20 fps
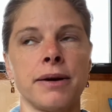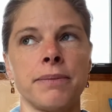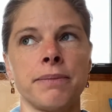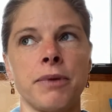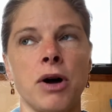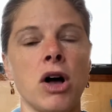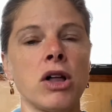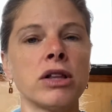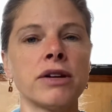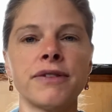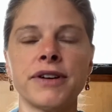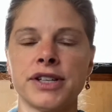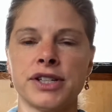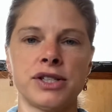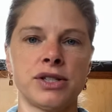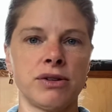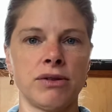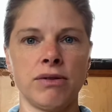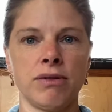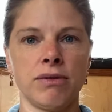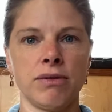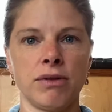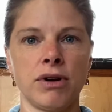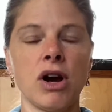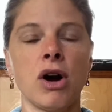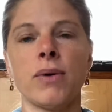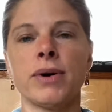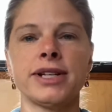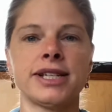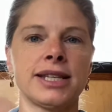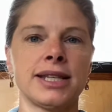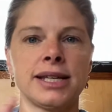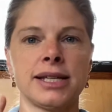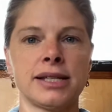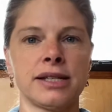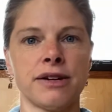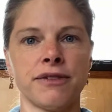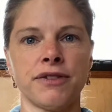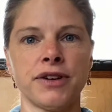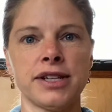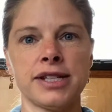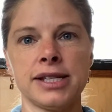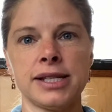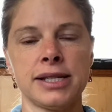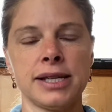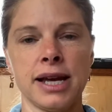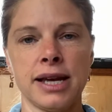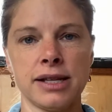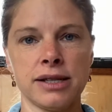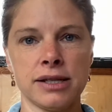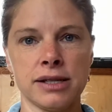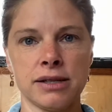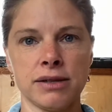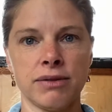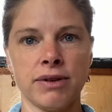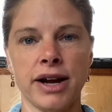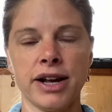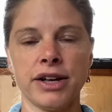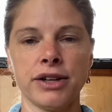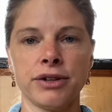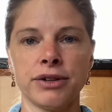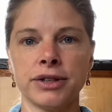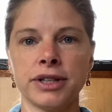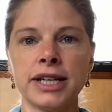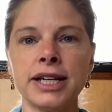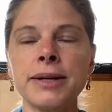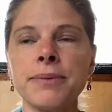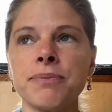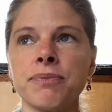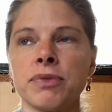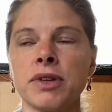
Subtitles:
all of us do go into these different states regularly.